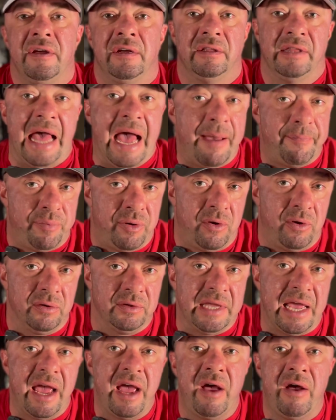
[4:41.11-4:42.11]
lat
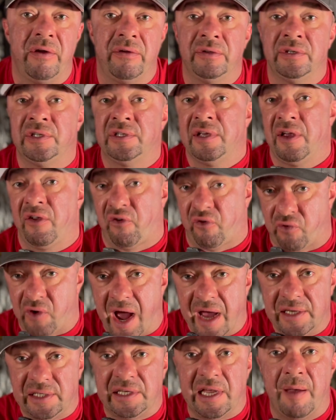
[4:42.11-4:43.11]
pull-downs,
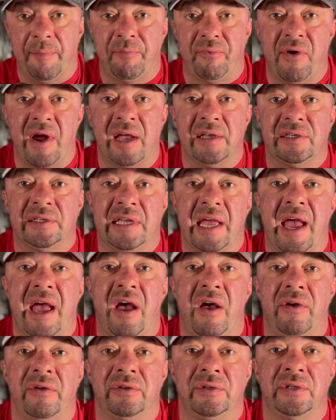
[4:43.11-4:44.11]
tricep press
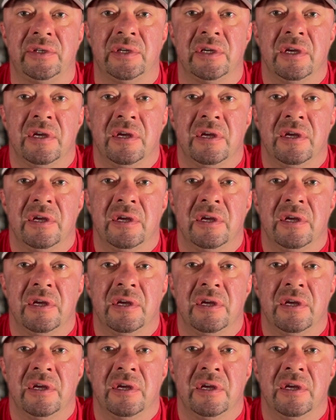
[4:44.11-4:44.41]
downs,